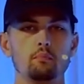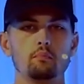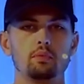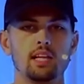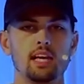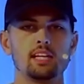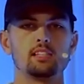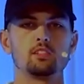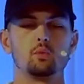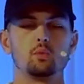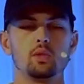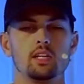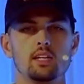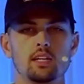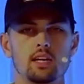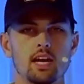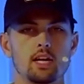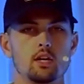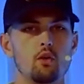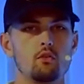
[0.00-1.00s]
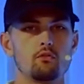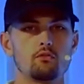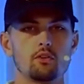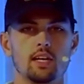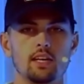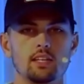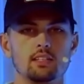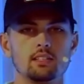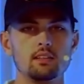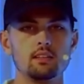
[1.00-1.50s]
blessed week, and don't
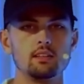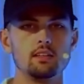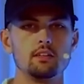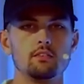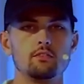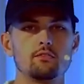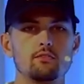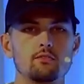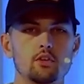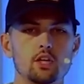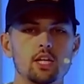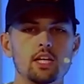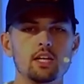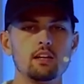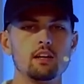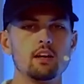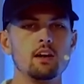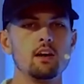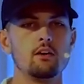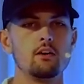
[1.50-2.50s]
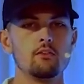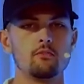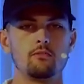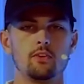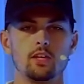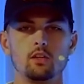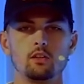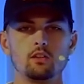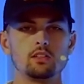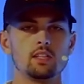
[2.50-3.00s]
forget to live freed,
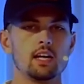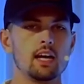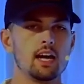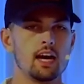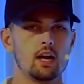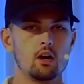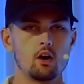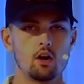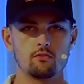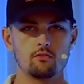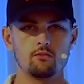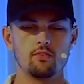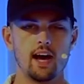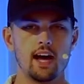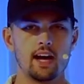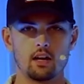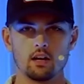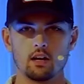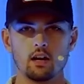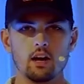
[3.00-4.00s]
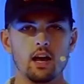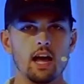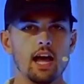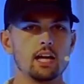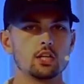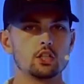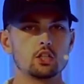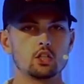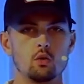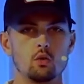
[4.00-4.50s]
filled, and on fire,
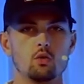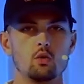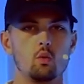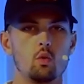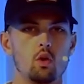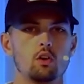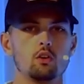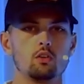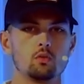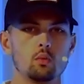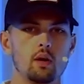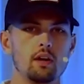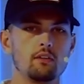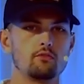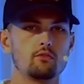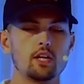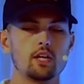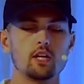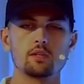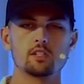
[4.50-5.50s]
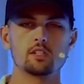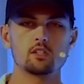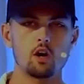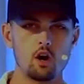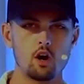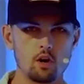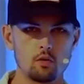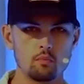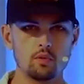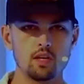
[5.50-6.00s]
and show the world why freedom is our
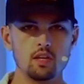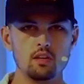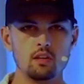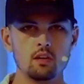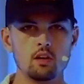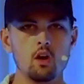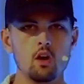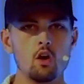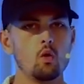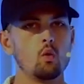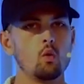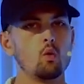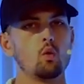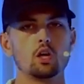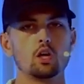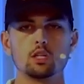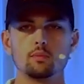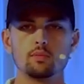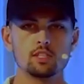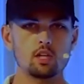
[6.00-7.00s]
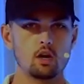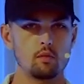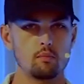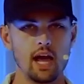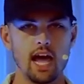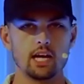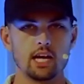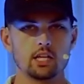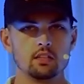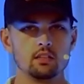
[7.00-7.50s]
heartbeat, worship is our
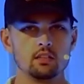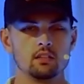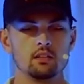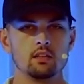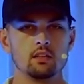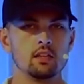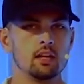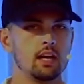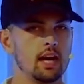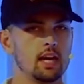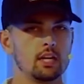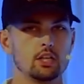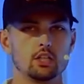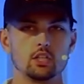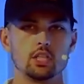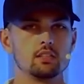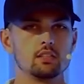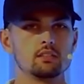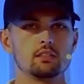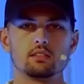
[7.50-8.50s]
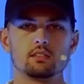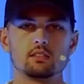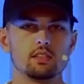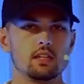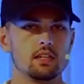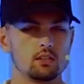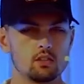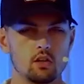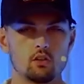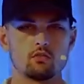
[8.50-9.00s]
passion, and Jesus
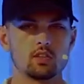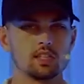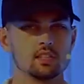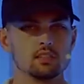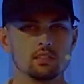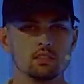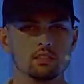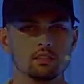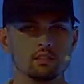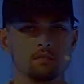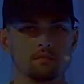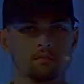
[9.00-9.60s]
is our reason.